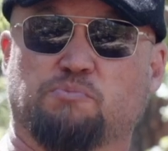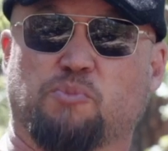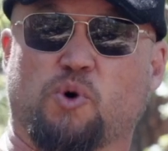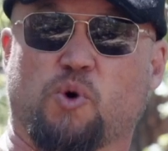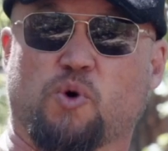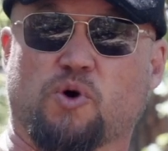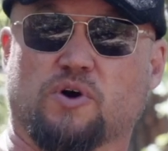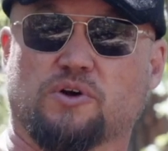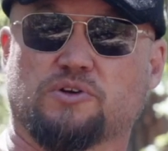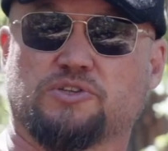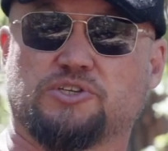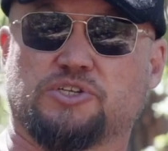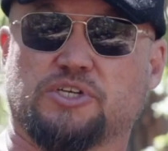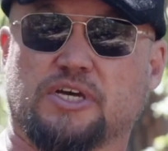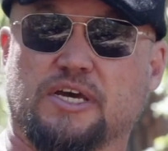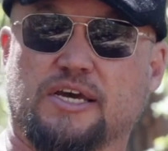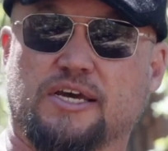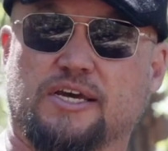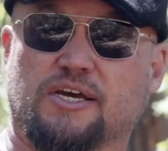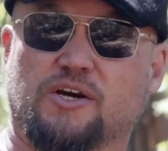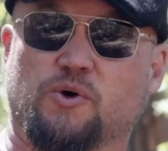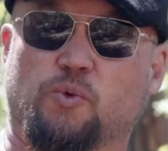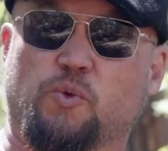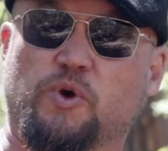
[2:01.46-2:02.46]
boards,
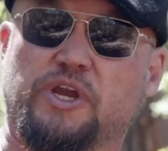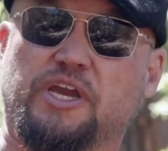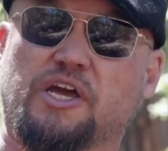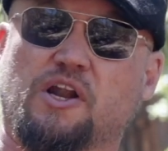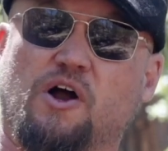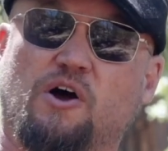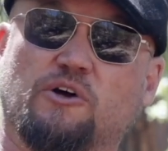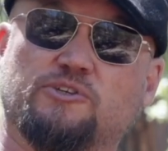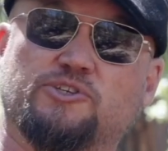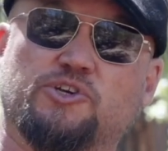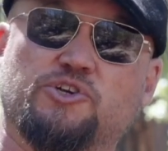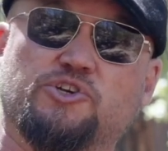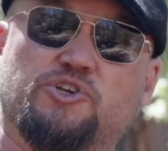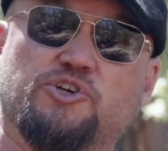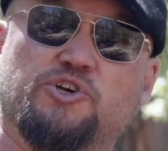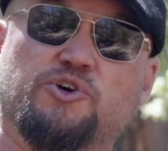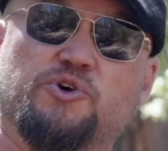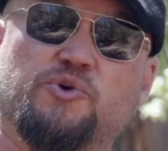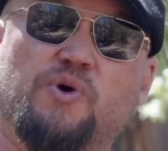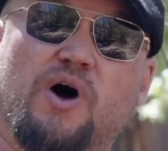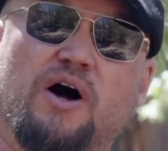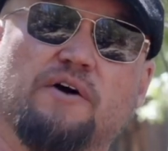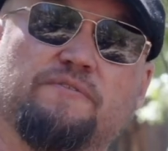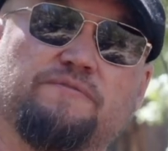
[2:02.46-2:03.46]
we can also
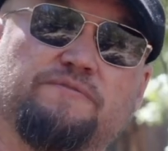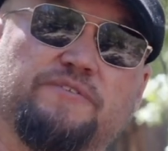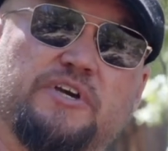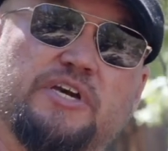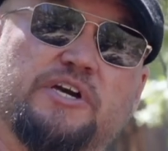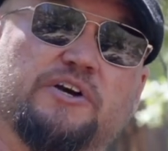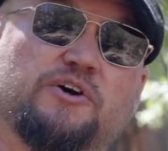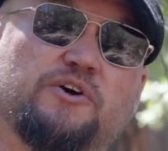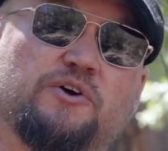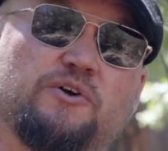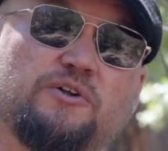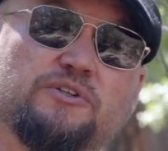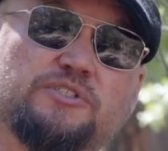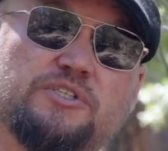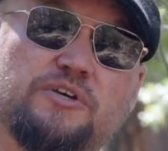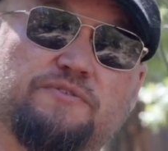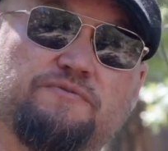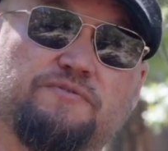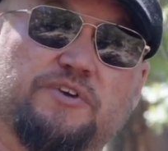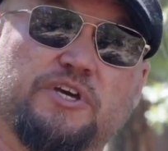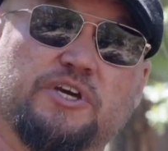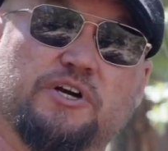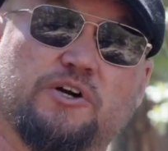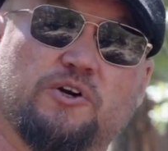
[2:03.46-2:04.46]
do a
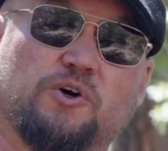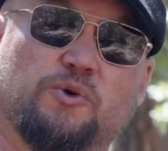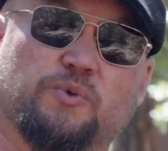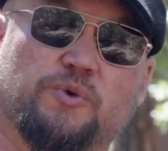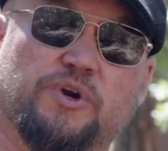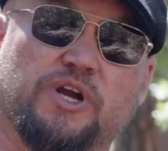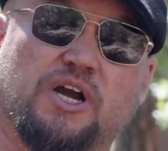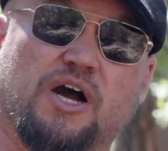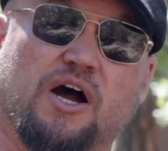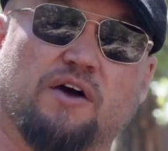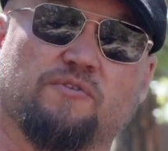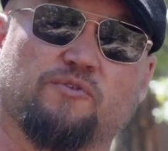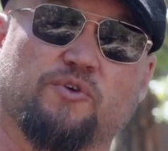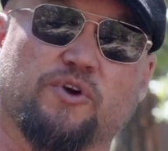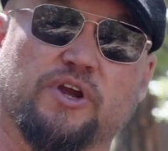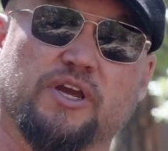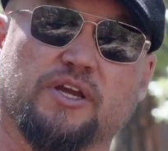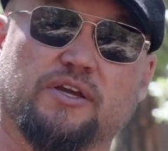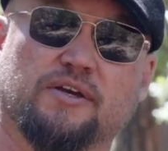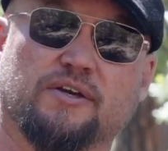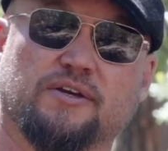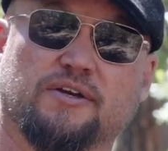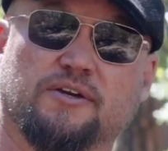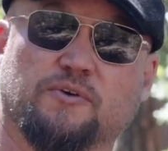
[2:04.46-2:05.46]
vehicle-to-vehicle
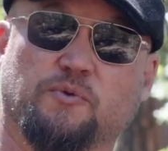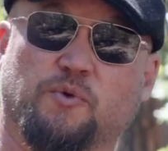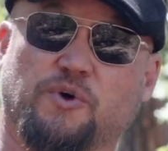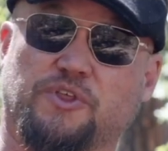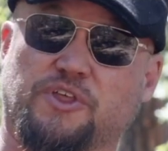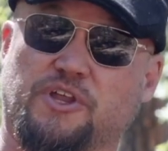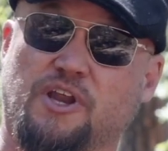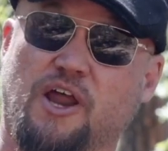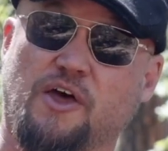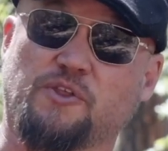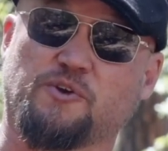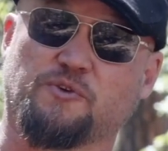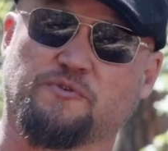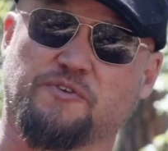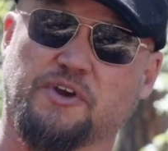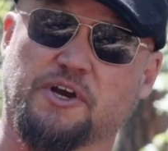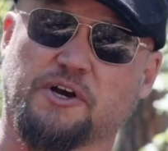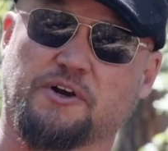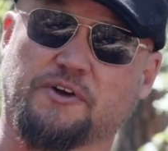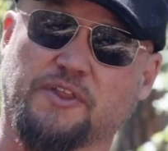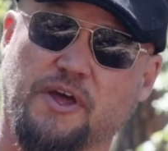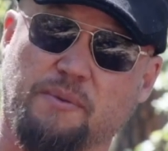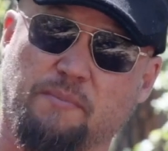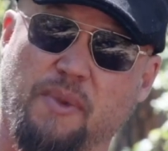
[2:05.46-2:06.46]
recovery with another
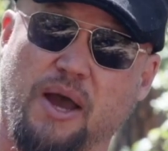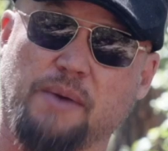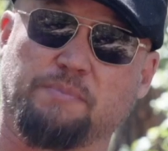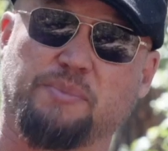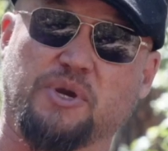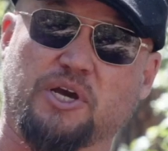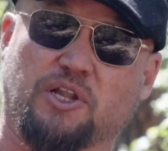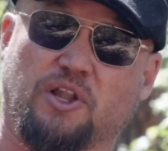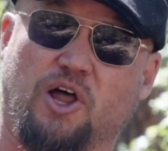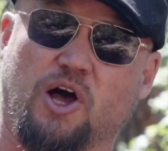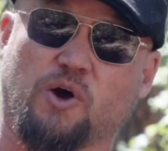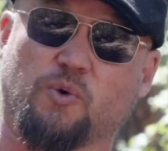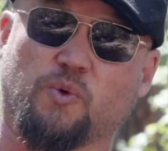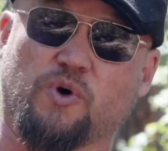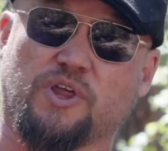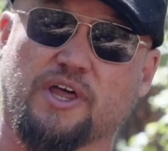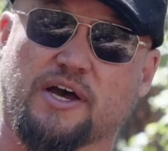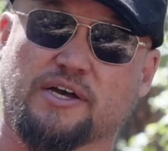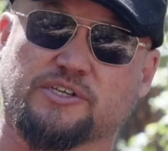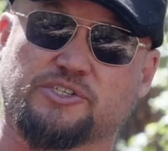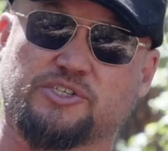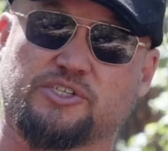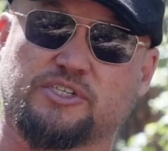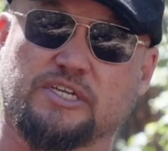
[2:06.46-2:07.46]
vehicle that might be along with
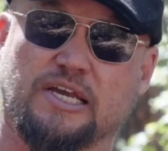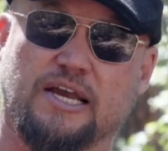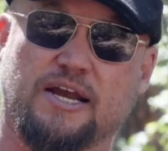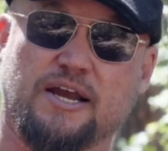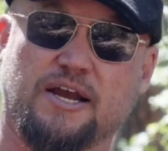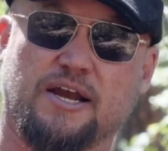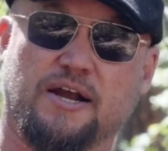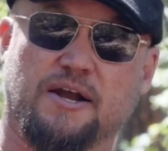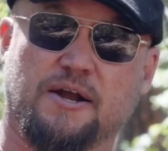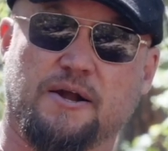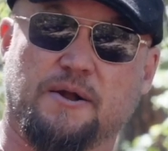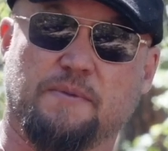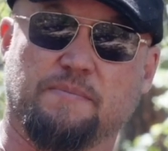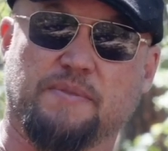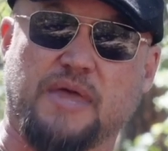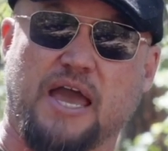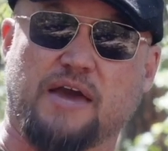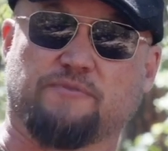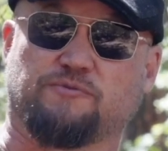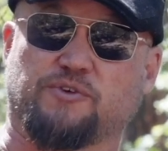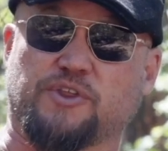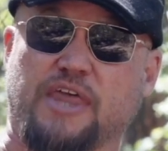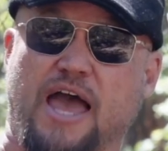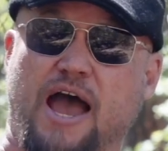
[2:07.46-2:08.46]
us.
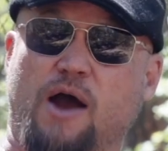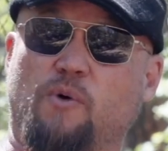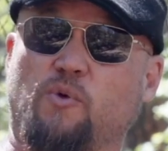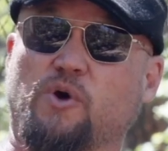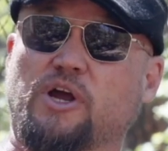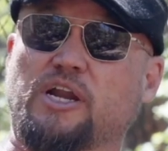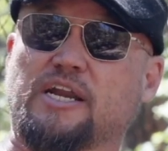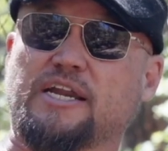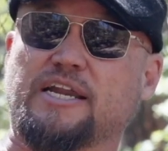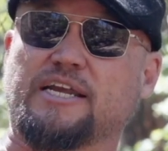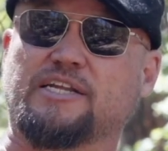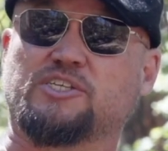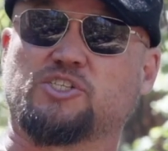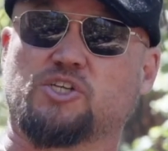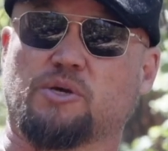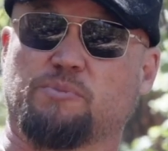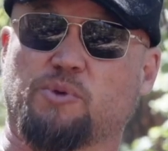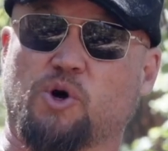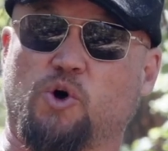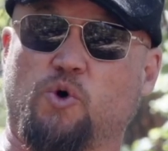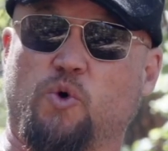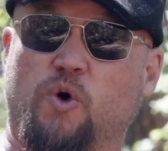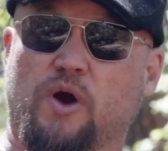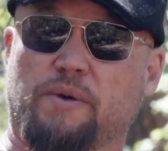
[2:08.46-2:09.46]
And for that, we're going to need some
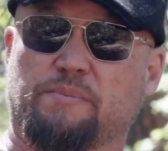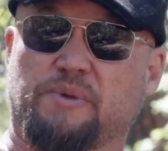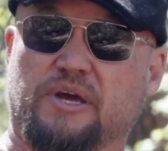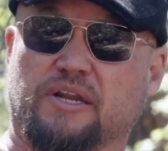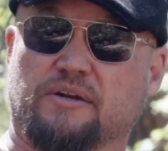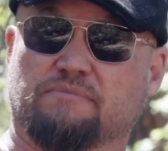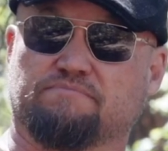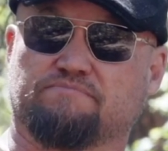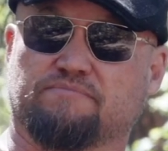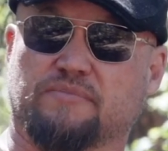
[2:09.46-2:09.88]
equipment.